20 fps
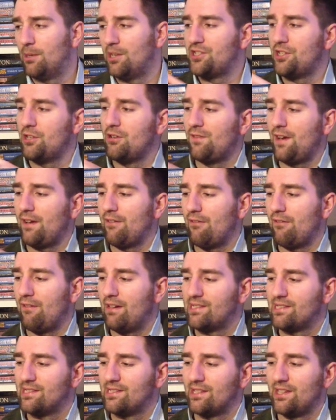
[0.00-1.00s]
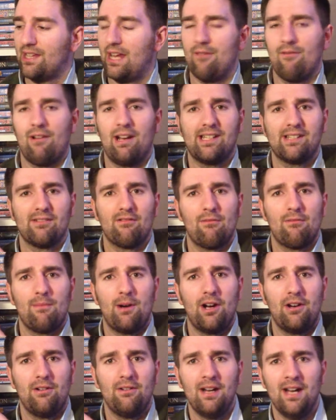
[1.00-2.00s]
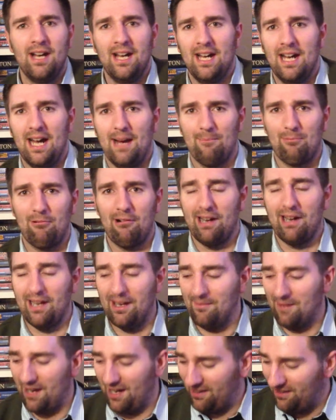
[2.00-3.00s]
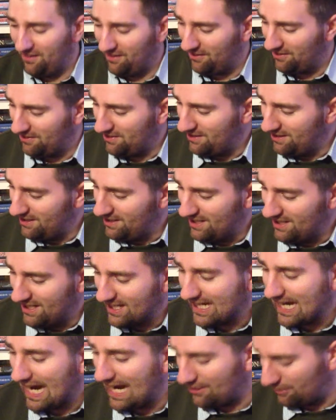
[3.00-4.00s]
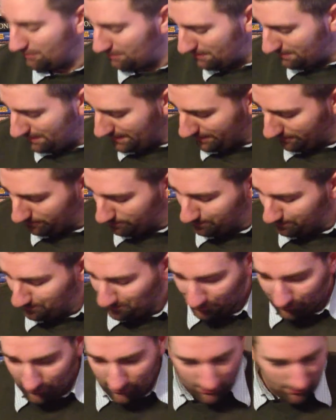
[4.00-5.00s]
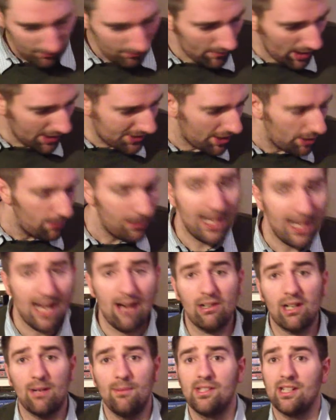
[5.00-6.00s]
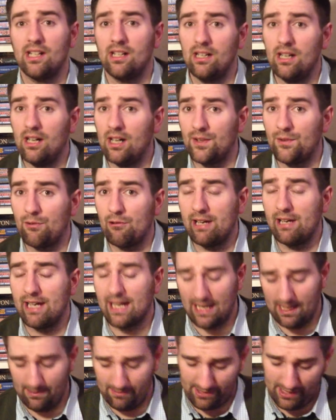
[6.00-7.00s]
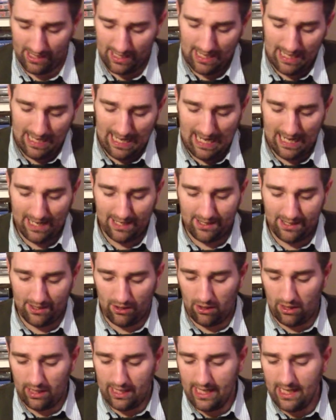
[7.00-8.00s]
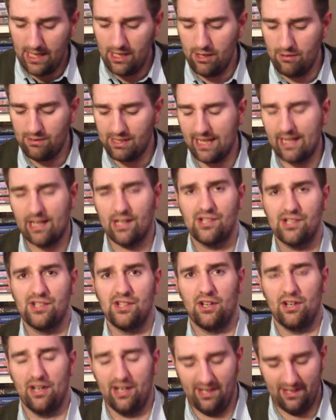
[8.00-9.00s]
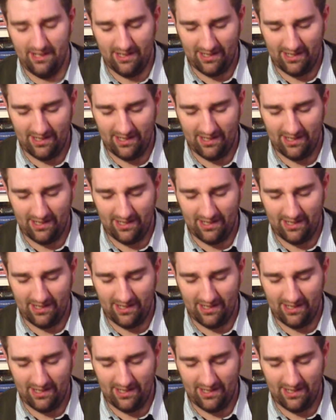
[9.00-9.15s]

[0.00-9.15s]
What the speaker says: My two favourite wrestlers on there, Razor Ramon and Bret Hitman Hart, cannot be beaten. So we now come to the last three games, and I hear you take a sigh.